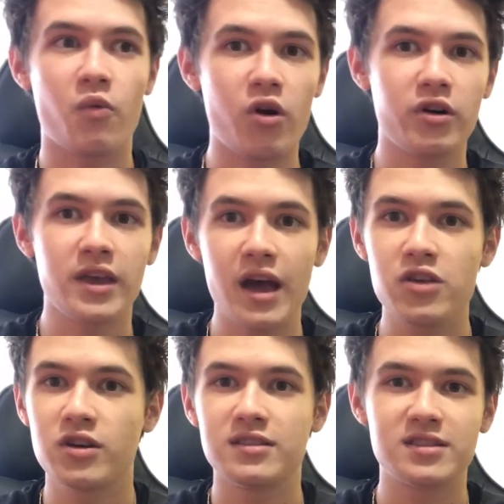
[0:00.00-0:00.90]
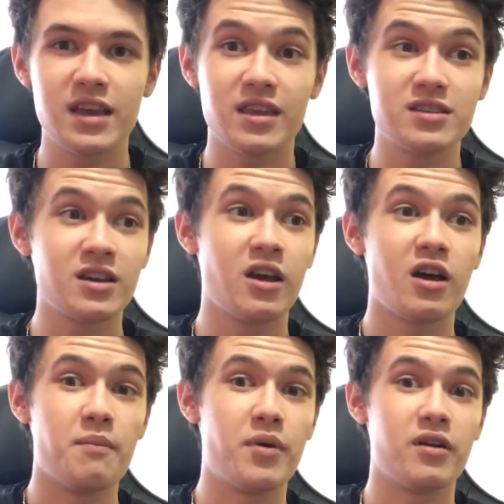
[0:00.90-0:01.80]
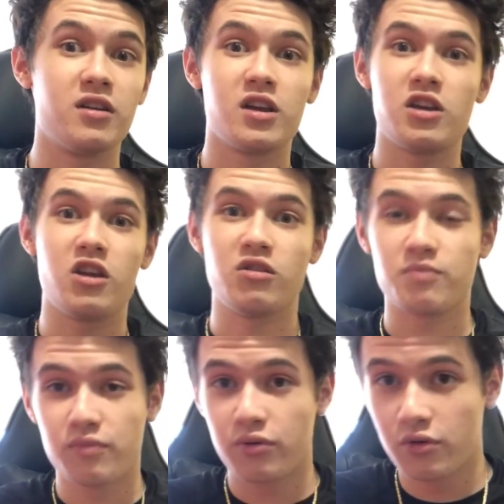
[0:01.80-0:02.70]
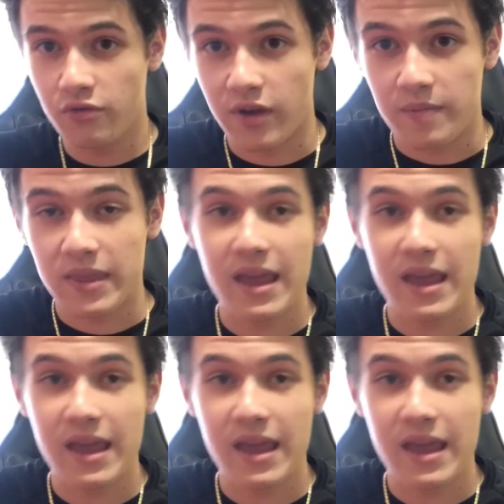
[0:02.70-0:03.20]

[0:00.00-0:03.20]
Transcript: well yeah, you can say this, but can you prove it?